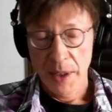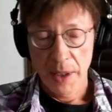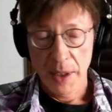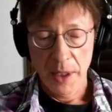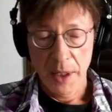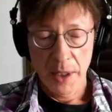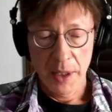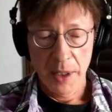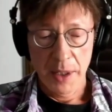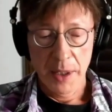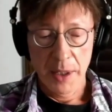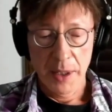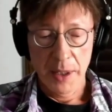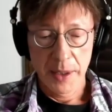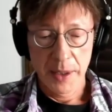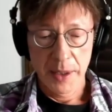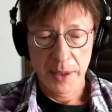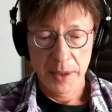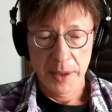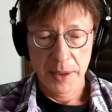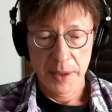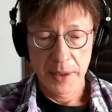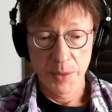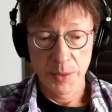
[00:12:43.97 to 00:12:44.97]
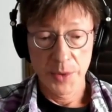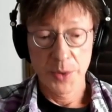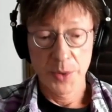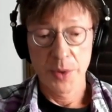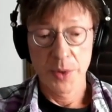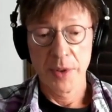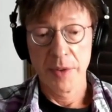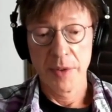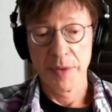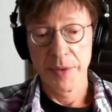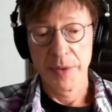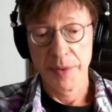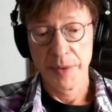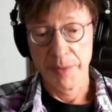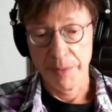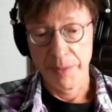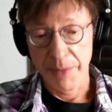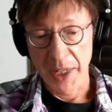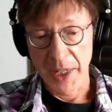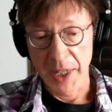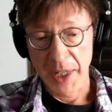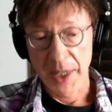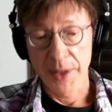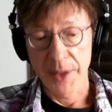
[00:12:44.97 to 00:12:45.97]
uh, some sort of
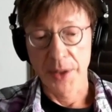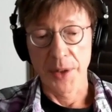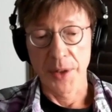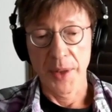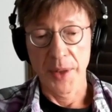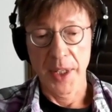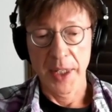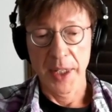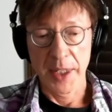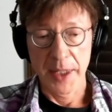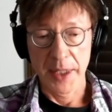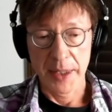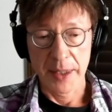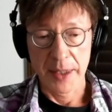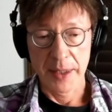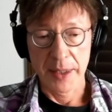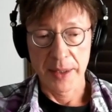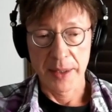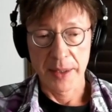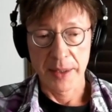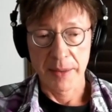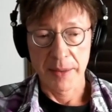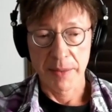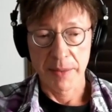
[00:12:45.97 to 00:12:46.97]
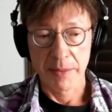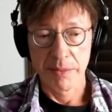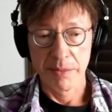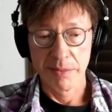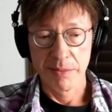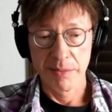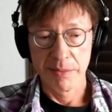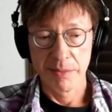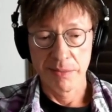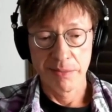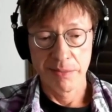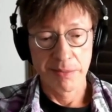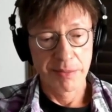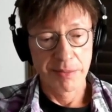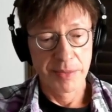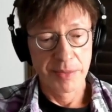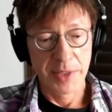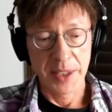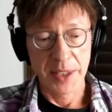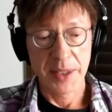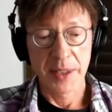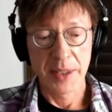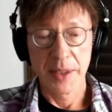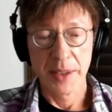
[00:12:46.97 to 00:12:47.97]
manner that is
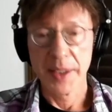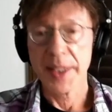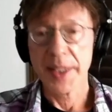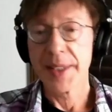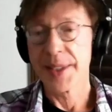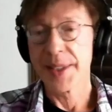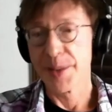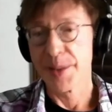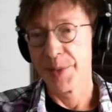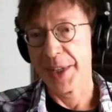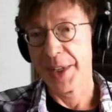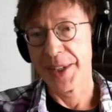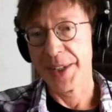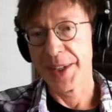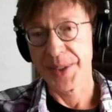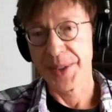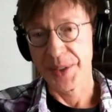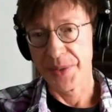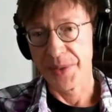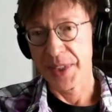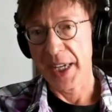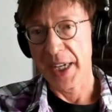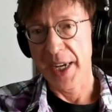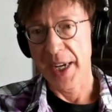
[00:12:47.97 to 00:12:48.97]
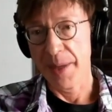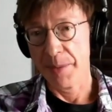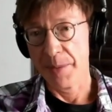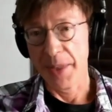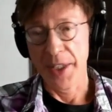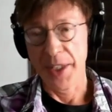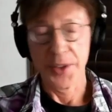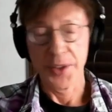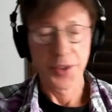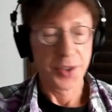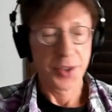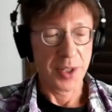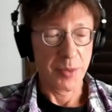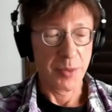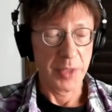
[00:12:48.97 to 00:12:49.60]
does the least amount of damage.